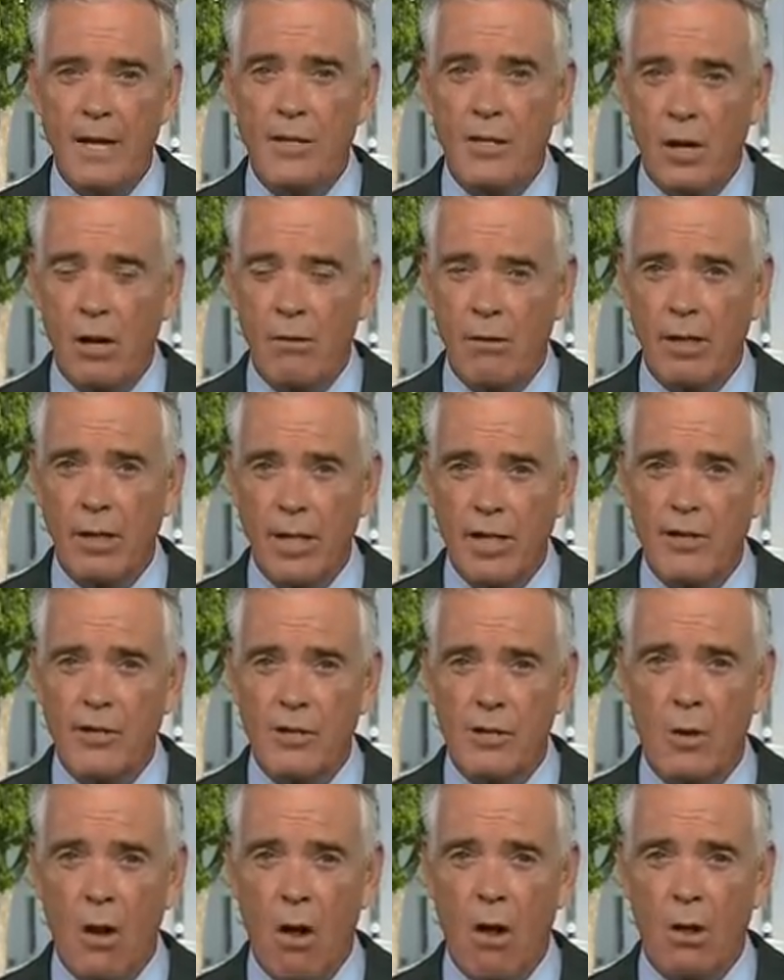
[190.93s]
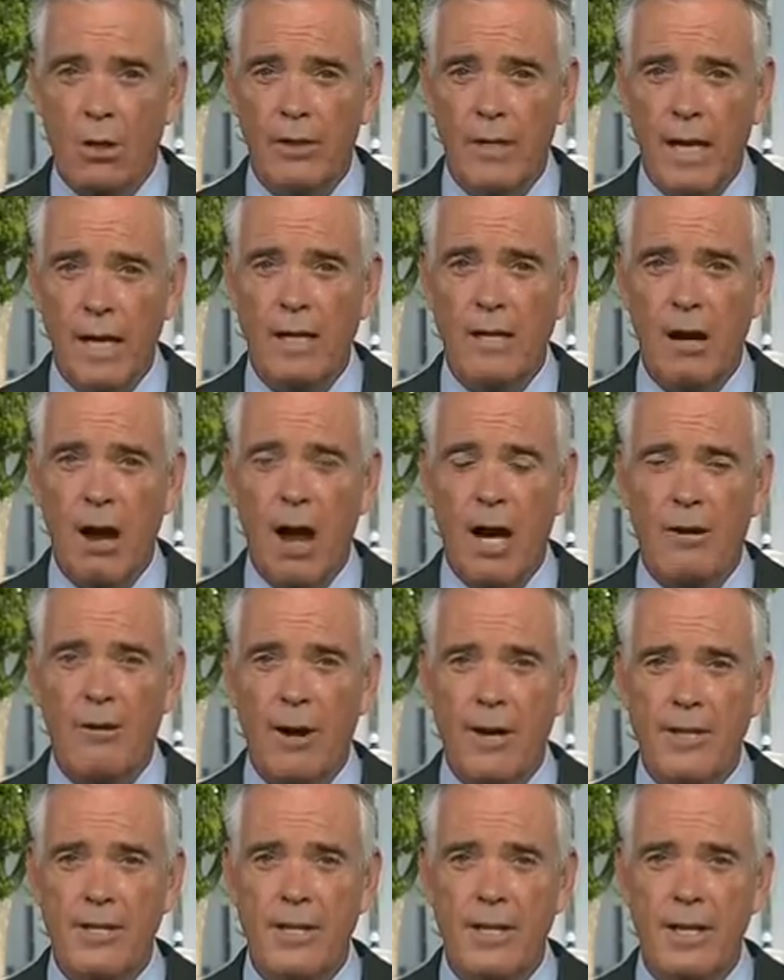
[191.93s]
is currently stalled in
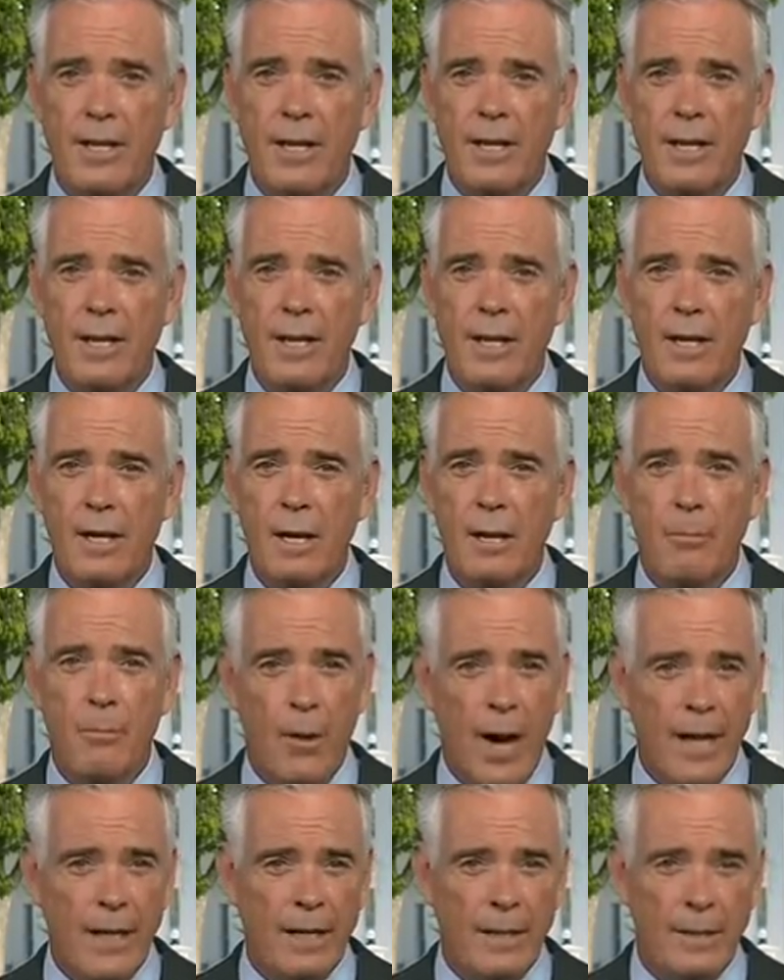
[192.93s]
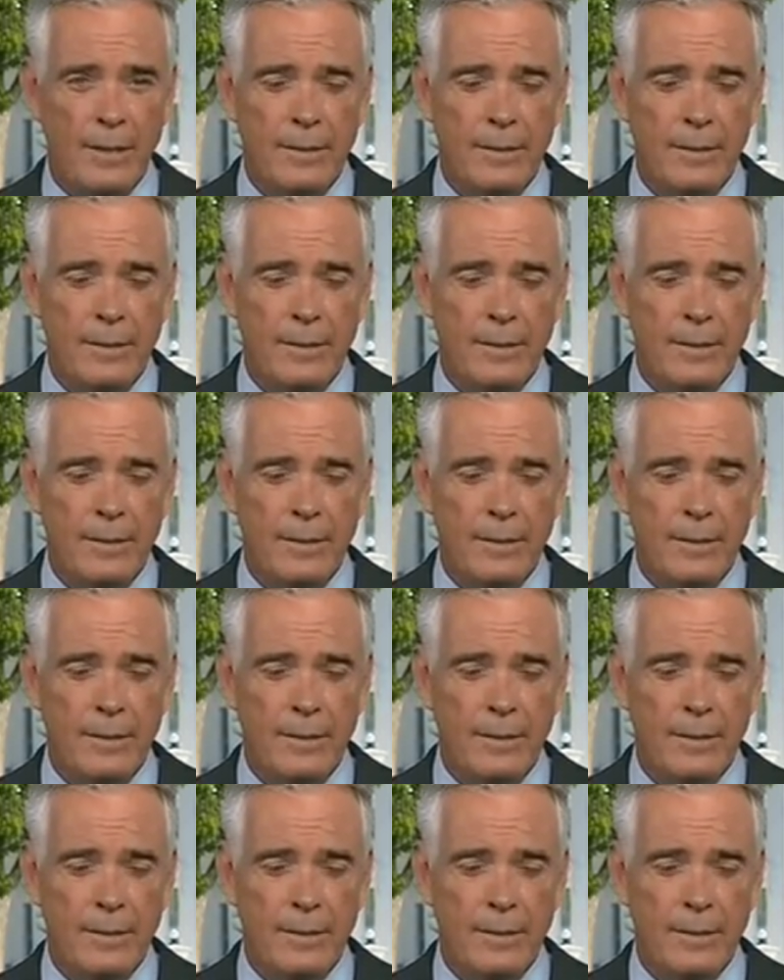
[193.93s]
Congress. Bret?